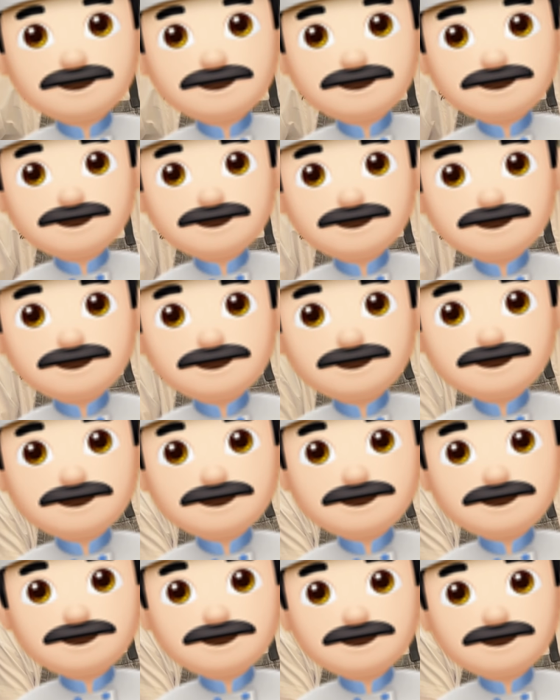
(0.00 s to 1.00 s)
it yourself
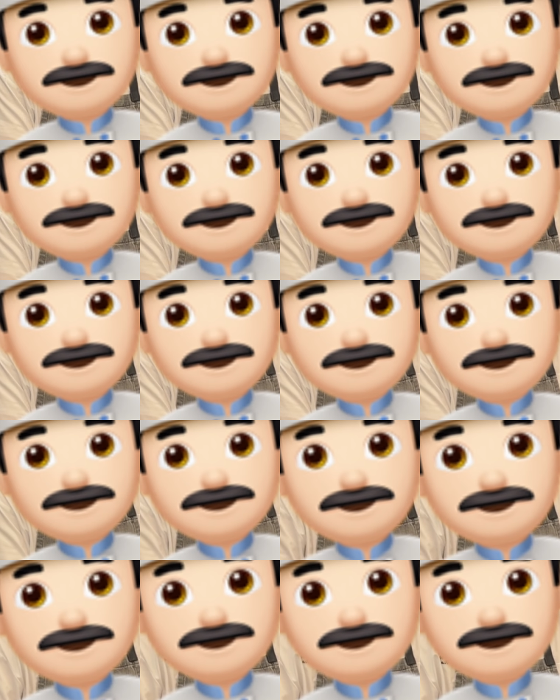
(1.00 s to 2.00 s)
is honestly
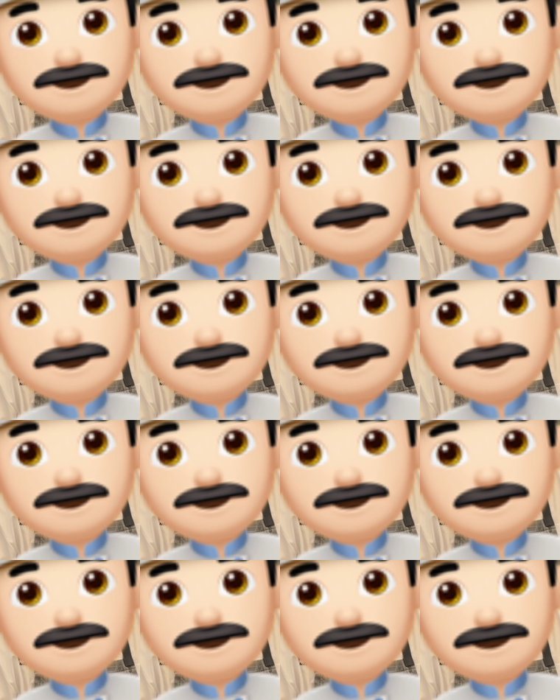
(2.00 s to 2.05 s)
one of